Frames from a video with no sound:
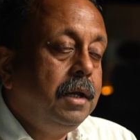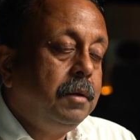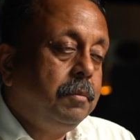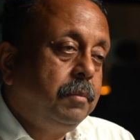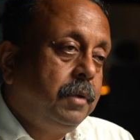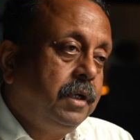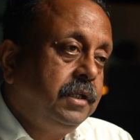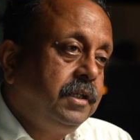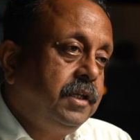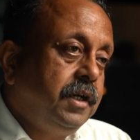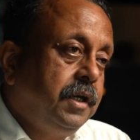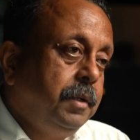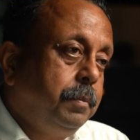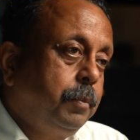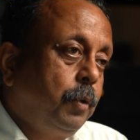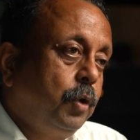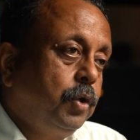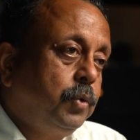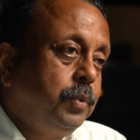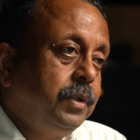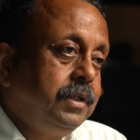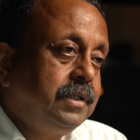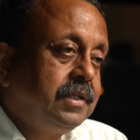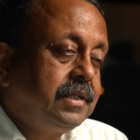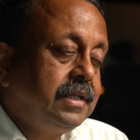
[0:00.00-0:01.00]
but the
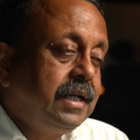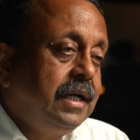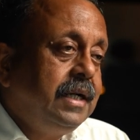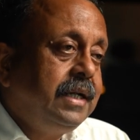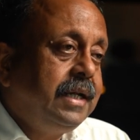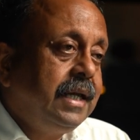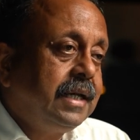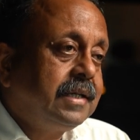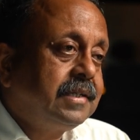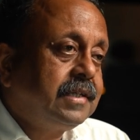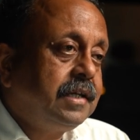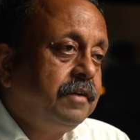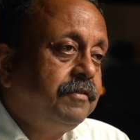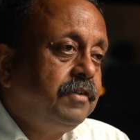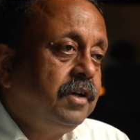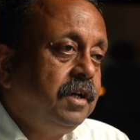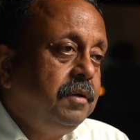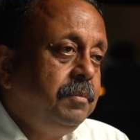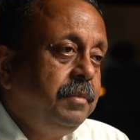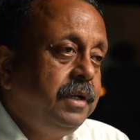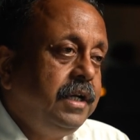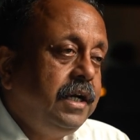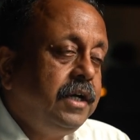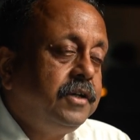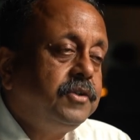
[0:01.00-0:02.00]
report will still take several
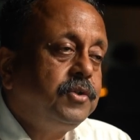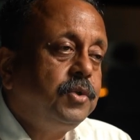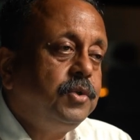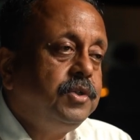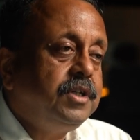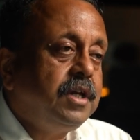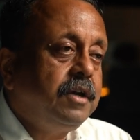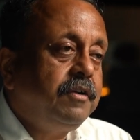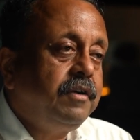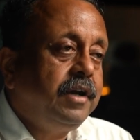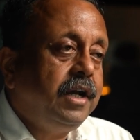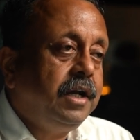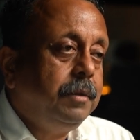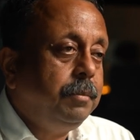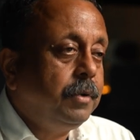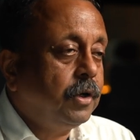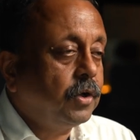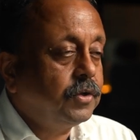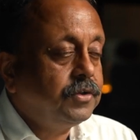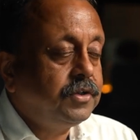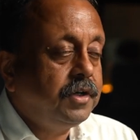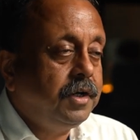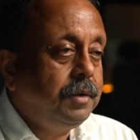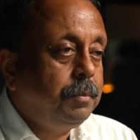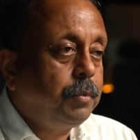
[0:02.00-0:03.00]
minutes to generate
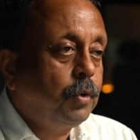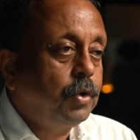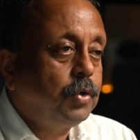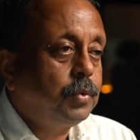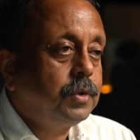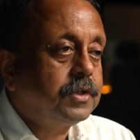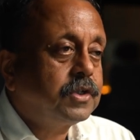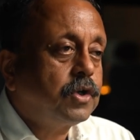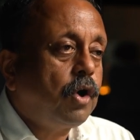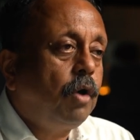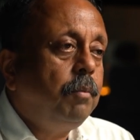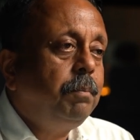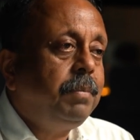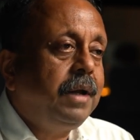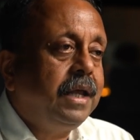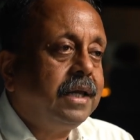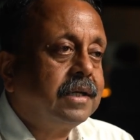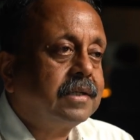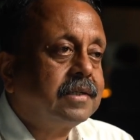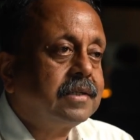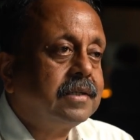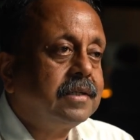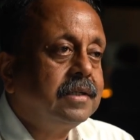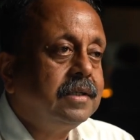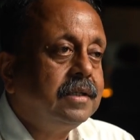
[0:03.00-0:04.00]
because the report was
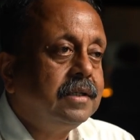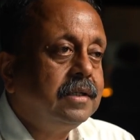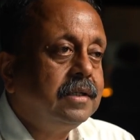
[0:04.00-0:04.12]
complex.